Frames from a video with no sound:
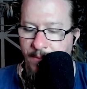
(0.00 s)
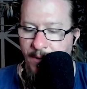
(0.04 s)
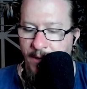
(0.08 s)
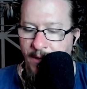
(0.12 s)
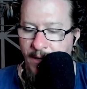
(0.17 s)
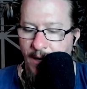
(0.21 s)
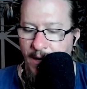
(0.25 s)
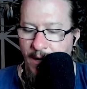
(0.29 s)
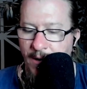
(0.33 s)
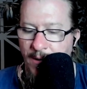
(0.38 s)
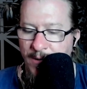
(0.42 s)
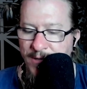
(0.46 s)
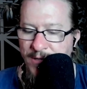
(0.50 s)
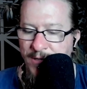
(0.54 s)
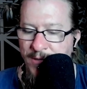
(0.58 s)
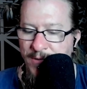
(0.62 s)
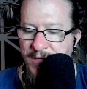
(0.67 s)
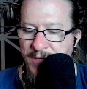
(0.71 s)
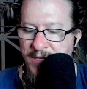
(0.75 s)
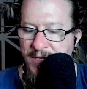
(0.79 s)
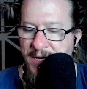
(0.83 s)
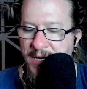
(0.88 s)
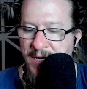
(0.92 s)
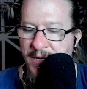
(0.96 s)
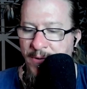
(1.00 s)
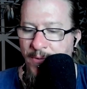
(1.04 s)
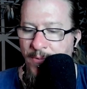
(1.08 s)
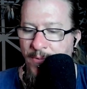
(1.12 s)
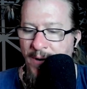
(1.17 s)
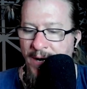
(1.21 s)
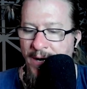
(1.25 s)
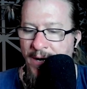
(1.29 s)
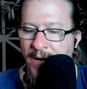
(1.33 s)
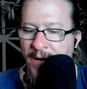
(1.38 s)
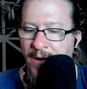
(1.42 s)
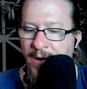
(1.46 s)
but I also see
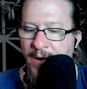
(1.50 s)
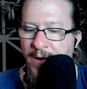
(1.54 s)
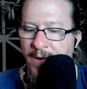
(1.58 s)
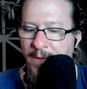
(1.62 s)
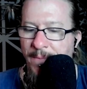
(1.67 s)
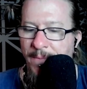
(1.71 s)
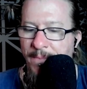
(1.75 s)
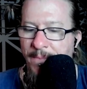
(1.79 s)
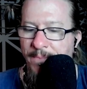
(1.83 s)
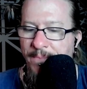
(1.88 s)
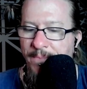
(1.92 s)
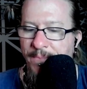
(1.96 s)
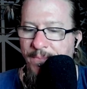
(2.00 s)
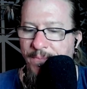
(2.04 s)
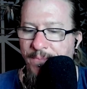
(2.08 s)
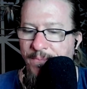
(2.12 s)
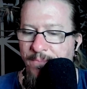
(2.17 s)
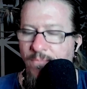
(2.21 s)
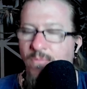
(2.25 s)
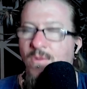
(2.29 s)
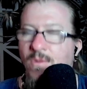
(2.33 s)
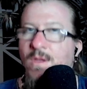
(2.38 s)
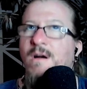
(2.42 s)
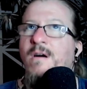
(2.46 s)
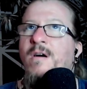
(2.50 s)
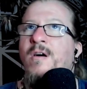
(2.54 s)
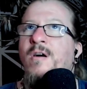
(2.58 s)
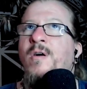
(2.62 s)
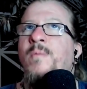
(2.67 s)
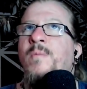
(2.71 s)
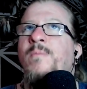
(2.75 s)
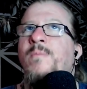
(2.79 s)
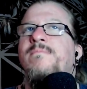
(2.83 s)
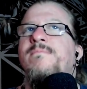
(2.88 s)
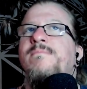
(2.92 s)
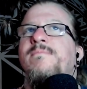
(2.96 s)
where
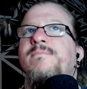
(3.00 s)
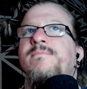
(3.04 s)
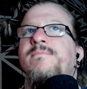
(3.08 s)
um